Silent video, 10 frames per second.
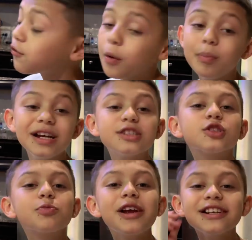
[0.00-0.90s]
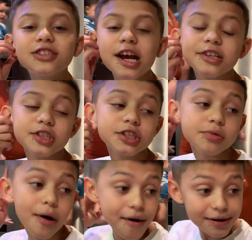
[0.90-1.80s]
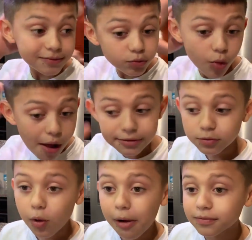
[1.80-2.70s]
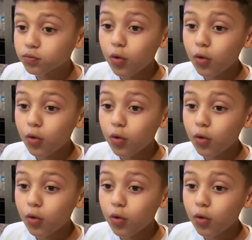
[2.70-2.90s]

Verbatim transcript: from Big Spring, Texas. Happy birthday to